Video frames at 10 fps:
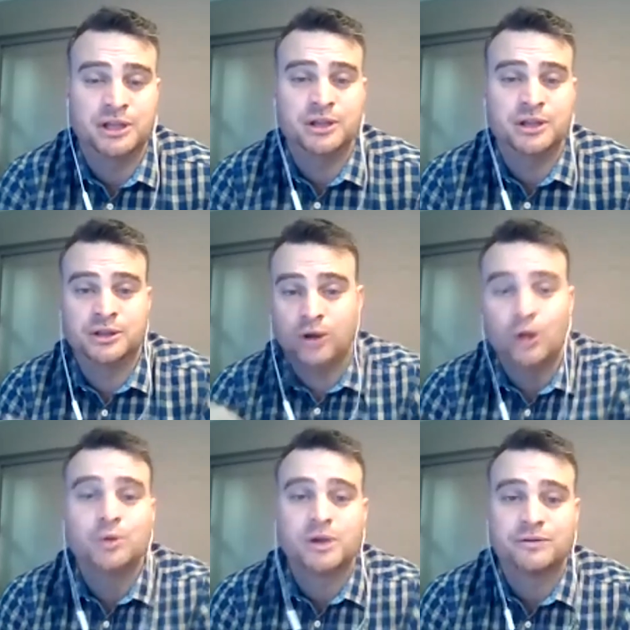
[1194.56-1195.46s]
the the
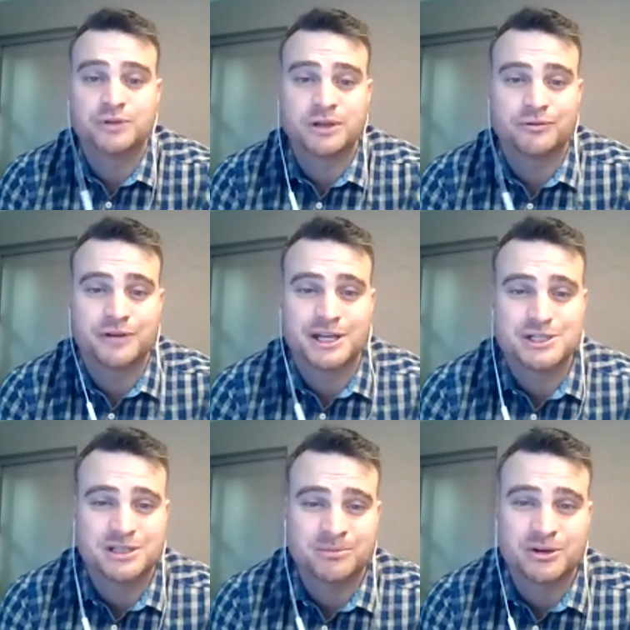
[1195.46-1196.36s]
old way of doing a
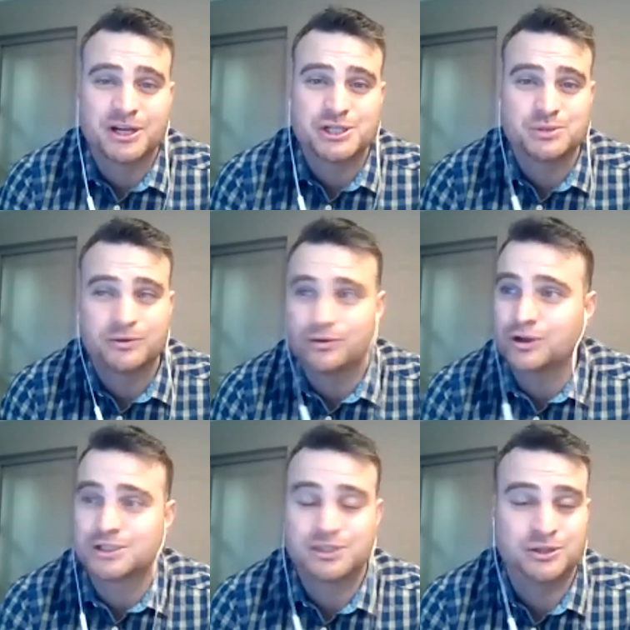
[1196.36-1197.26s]
financial immigration would
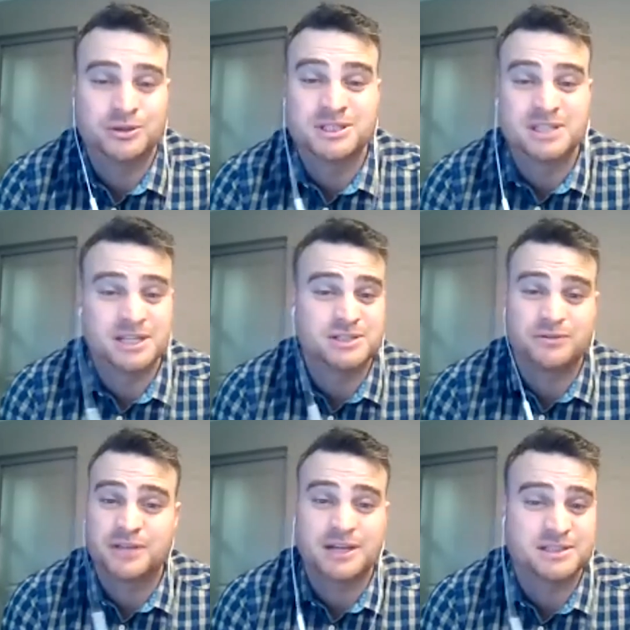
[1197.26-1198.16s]
have cost you
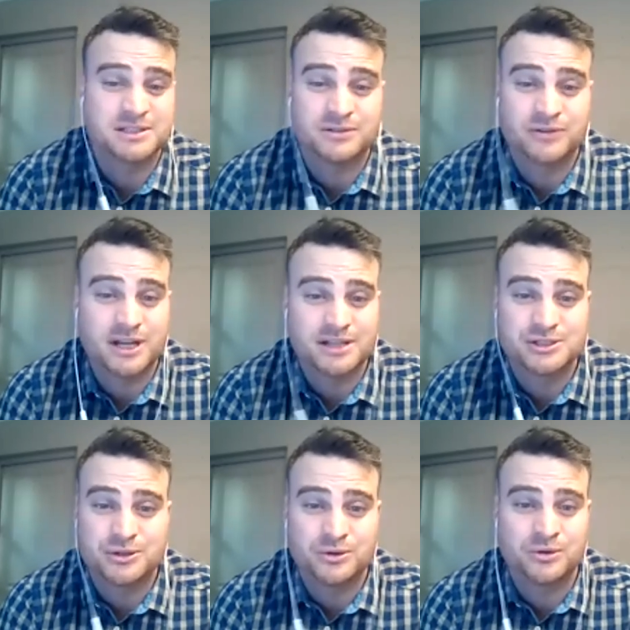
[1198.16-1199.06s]
tens of thousands of
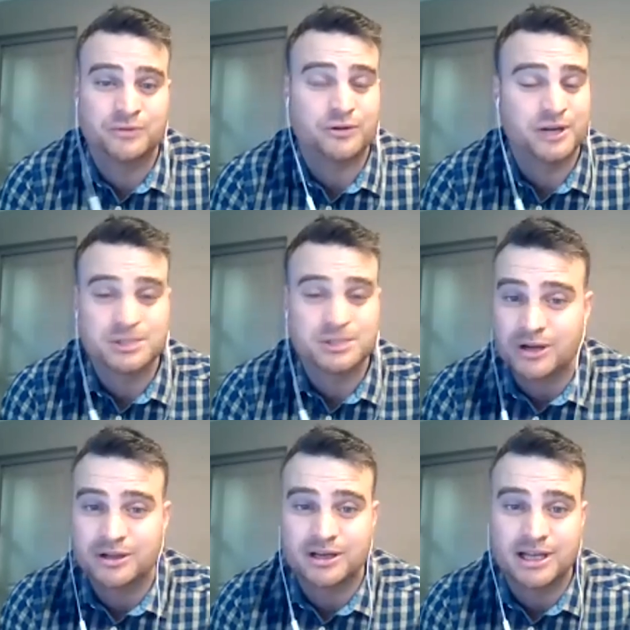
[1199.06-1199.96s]
rands through a forex
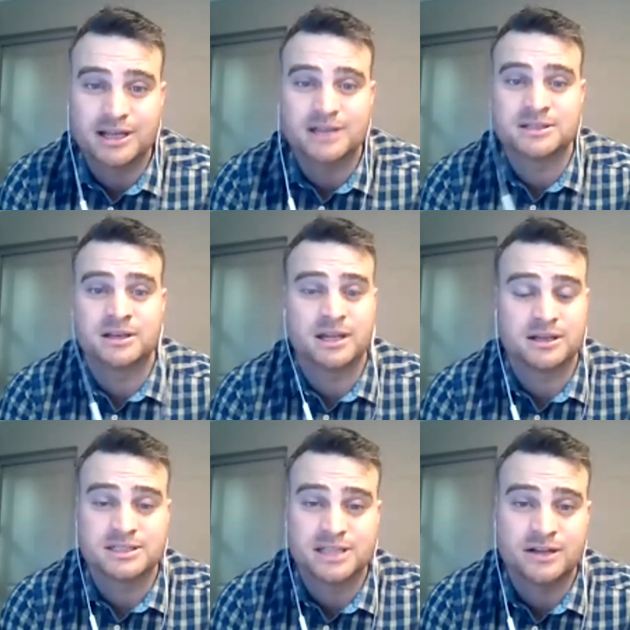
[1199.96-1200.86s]
broker like uh,
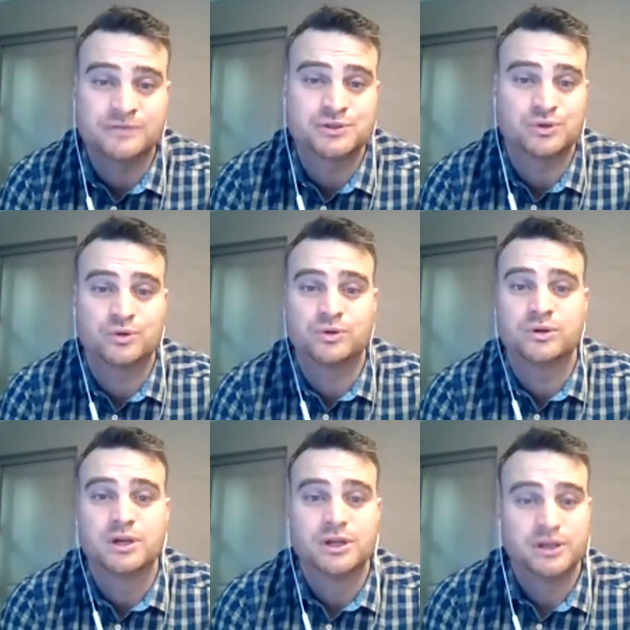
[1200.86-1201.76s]
like ourselves,
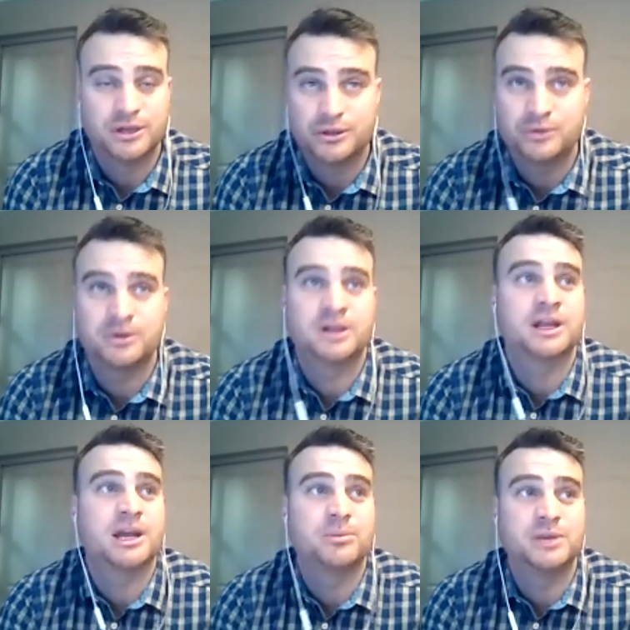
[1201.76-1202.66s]
or you know through
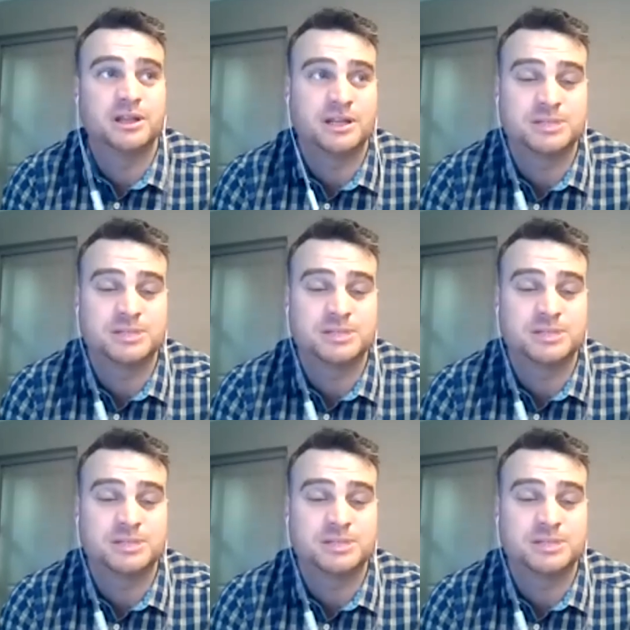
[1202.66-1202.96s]
a company